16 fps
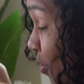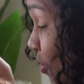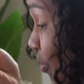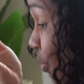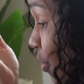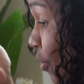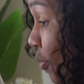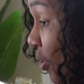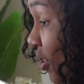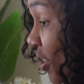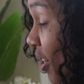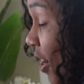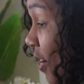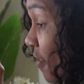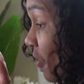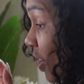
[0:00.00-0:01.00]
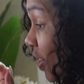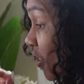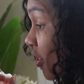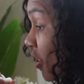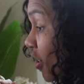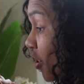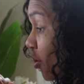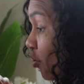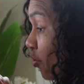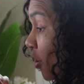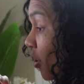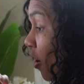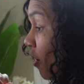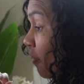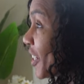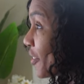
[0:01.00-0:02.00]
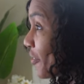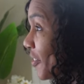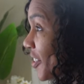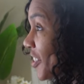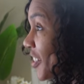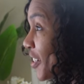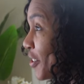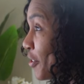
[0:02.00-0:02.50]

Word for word: So it's kind of like a hard trade-off. Thanks for listening